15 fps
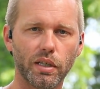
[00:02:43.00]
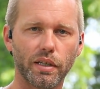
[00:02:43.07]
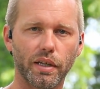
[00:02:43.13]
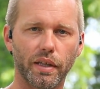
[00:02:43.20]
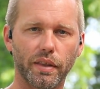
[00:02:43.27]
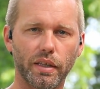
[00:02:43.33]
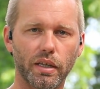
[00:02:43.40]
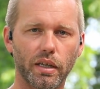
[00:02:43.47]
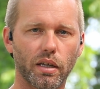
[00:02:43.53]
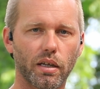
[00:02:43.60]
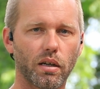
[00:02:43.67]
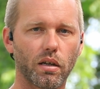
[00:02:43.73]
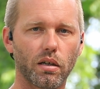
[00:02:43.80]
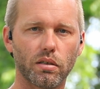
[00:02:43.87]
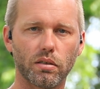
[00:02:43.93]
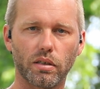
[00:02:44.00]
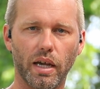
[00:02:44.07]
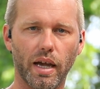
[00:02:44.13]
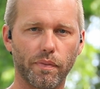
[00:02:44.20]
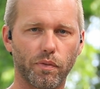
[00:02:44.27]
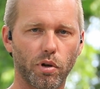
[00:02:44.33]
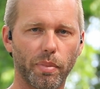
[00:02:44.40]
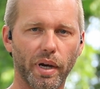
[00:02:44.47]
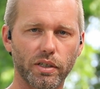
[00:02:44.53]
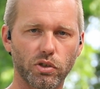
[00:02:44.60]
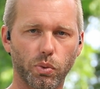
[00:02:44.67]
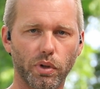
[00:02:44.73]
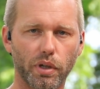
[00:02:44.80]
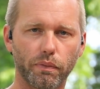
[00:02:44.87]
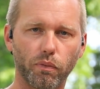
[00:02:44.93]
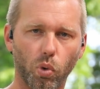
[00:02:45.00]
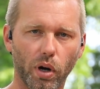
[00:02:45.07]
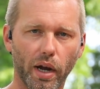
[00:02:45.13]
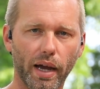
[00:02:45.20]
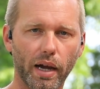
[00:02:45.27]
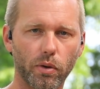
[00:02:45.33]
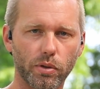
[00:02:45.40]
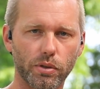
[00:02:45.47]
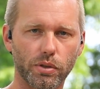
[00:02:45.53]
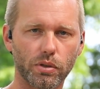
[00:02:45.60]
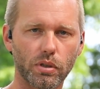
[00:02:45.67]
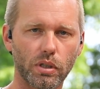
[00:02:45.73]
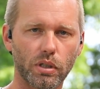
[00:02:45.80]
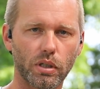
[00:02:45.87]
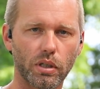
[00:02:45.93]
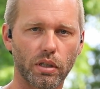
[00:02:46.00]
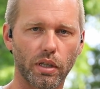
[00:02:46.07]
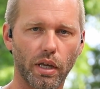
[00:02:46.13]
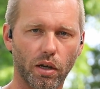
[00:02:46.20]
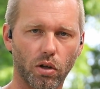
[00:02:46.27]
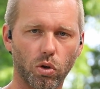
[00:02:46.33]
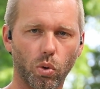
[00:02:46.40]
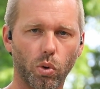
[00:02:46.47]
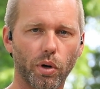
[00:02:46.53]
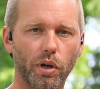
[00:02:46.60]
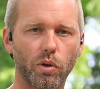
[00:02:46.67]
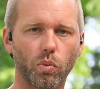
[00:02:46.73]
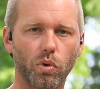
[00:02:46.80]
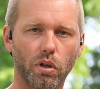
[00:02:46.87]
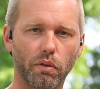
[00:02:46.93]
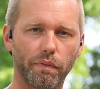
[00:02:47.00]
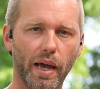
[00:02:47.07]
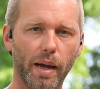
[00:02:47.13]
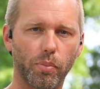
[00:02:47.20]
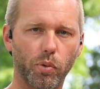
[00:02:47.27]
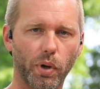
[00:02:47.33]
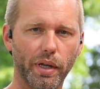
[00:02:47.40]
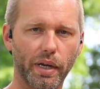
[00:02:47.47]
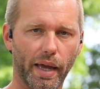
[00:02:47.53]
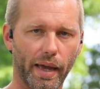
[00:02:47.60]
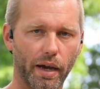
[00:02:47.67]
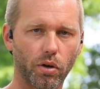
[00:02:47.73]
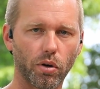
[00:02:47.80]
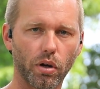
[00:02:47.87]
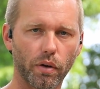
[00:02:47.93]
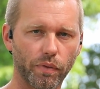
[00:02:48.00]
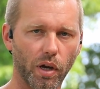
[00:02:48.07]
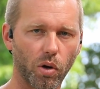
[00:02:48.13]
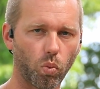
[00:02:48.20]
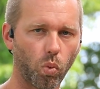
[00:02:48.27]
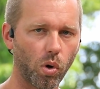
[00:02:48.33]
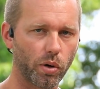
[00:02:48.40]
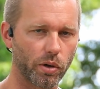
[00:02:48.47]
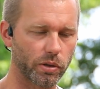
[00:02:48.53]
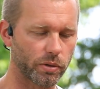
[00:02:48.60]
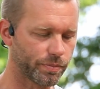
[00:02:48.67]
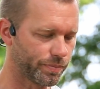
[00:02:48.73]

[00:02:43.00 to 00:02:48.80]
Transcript: And then after about 24 hours, that chlorine will evaporate out of that water.